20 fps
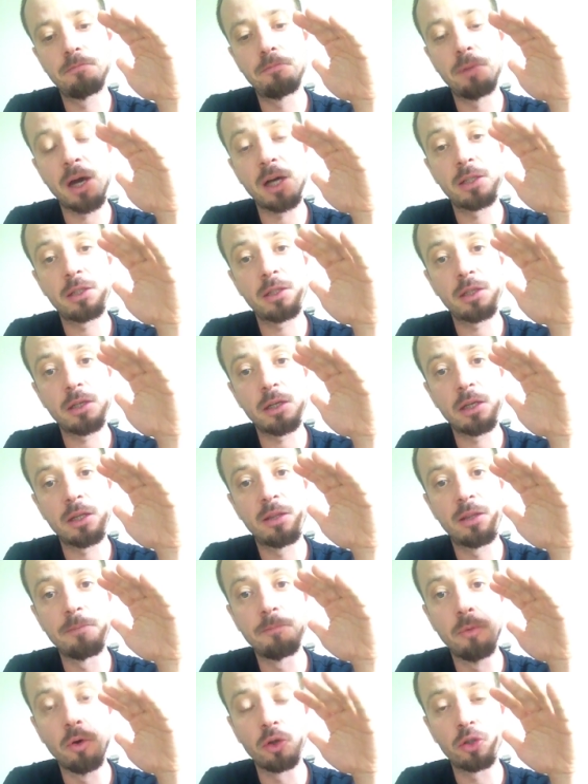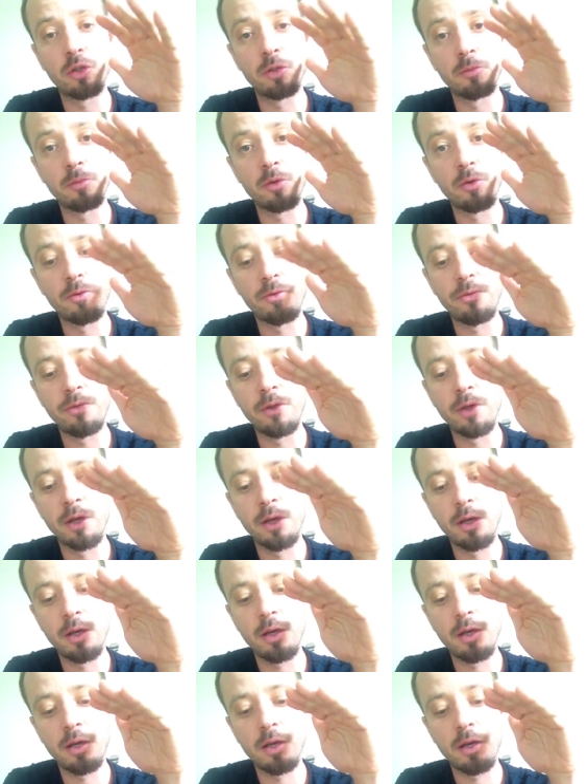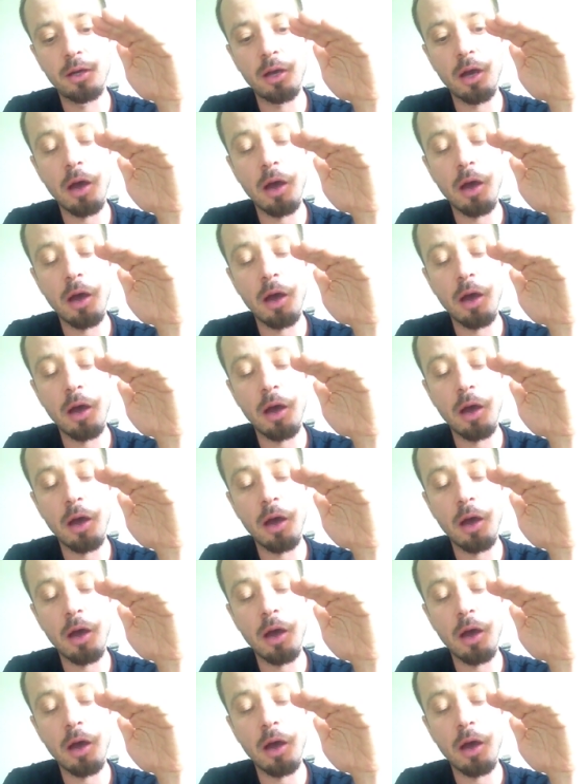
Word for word: but at the bottom of the